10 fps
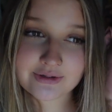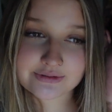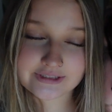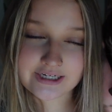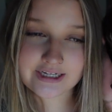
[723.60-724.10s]
It
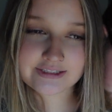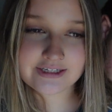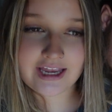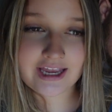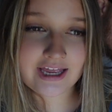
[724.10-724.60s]
was needed.
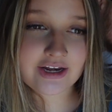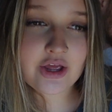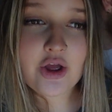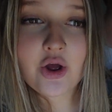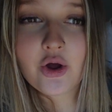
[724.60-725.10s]
And
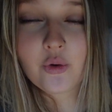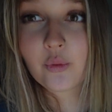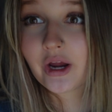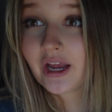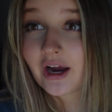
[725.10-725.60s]

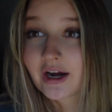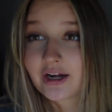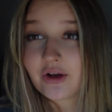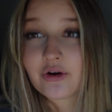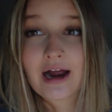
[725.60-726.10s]
we are
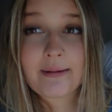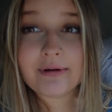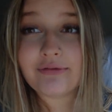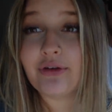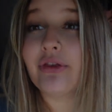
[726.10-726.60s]
gonna go grab
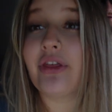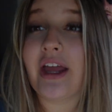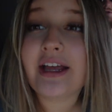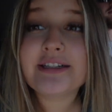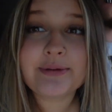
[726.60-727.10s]
a few
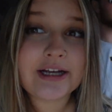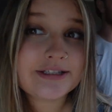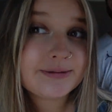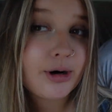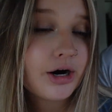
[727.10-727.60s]
things
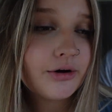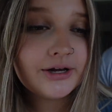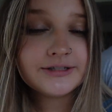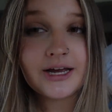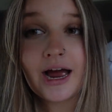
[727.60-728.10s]
because tomorrow
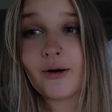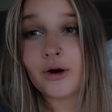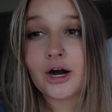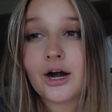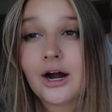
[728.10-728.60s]
is
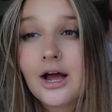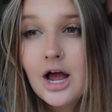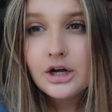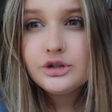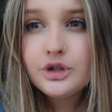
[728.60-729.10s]
our
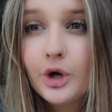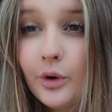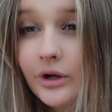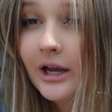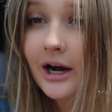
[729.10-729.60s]

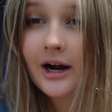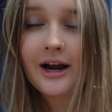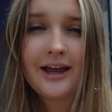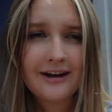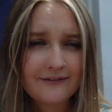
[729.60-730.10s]
two year
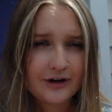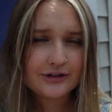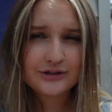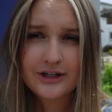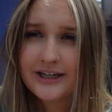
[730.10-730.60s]

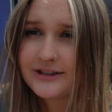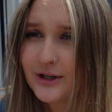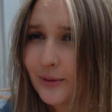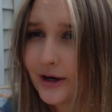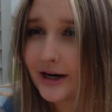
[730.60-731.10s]
anniversary and
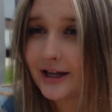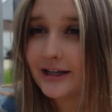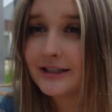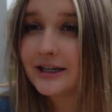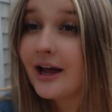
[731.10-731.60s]
so we're gonna
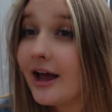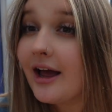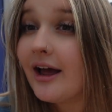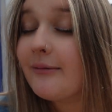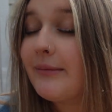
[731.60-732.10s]

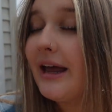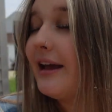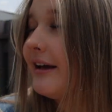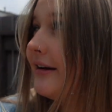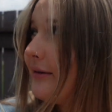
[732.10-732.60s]

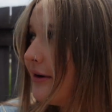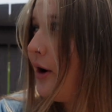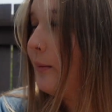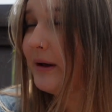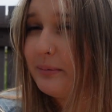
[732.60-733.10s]
make
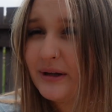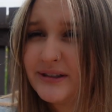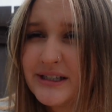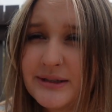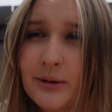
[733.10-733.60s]
homemade
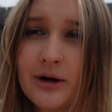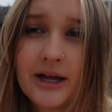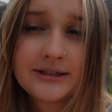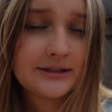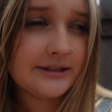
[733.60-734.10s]
pizzas tomorrow
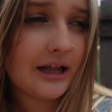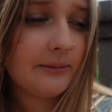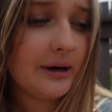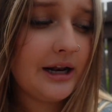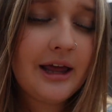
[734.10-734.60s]
night to
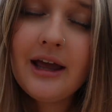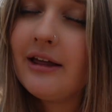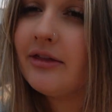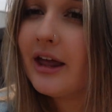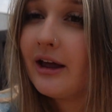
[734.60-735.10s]
celebrate it
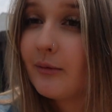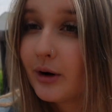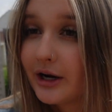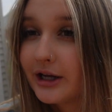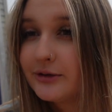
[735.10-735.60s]
and then we're
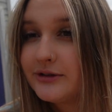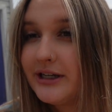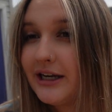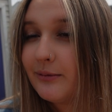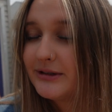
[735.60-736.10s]
gonna go
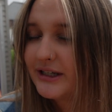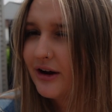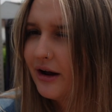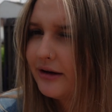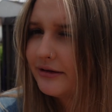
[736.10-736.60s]
see, what's it
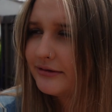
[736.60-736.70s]
called?